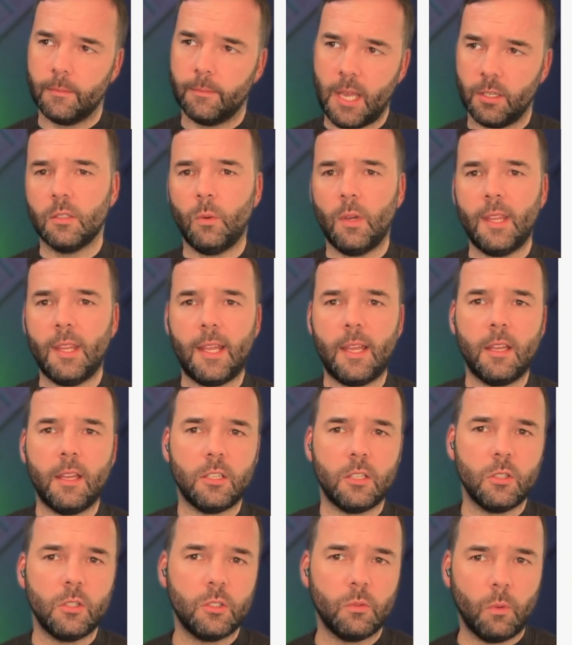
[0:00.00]
where the
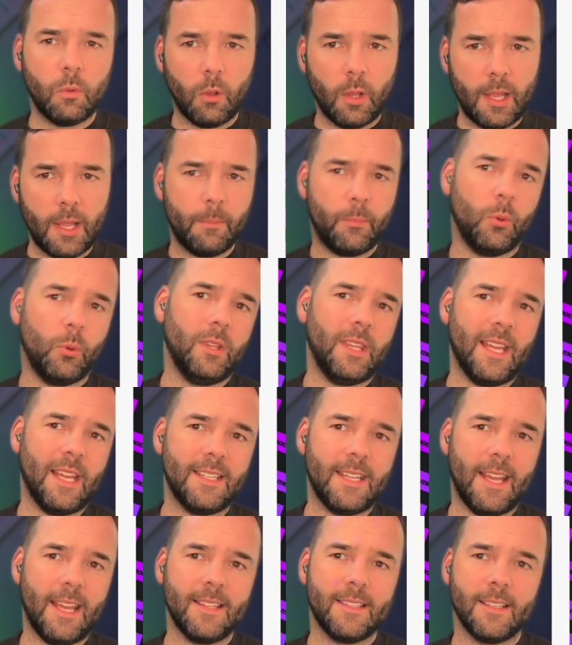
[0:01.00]
user will input their
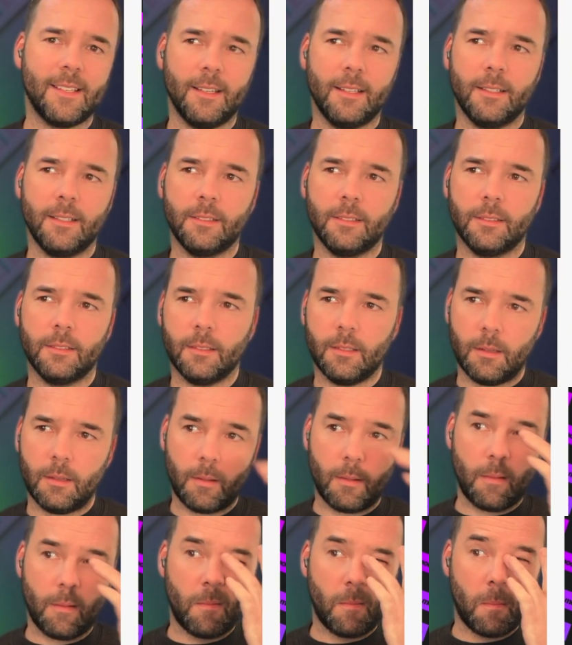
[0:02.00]
data.
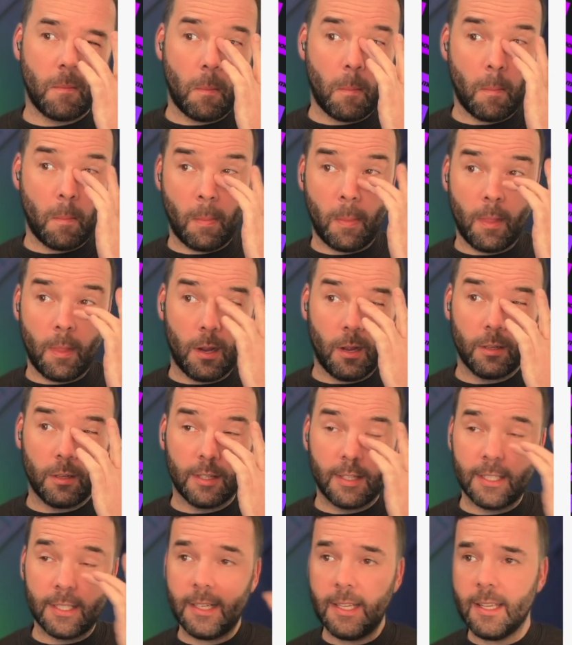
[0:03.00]
I'm going
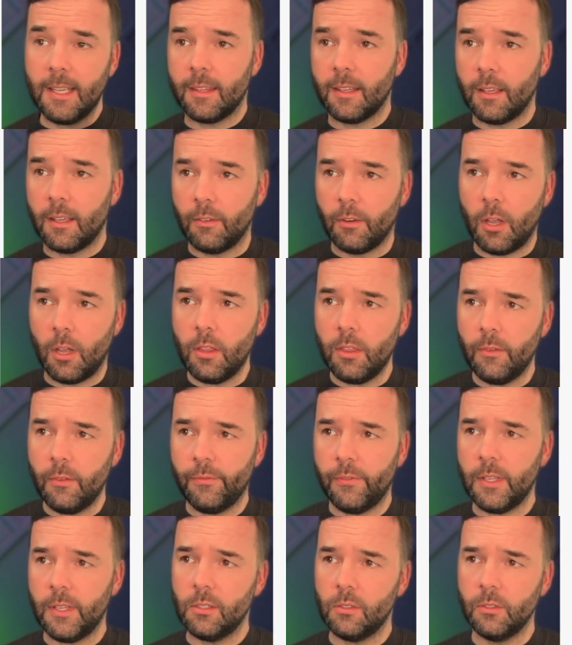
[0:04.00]
to delete the other
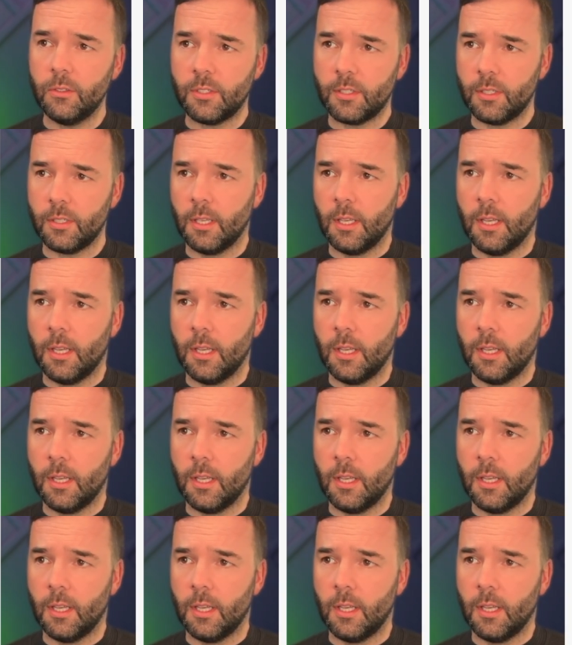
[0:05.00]
fields.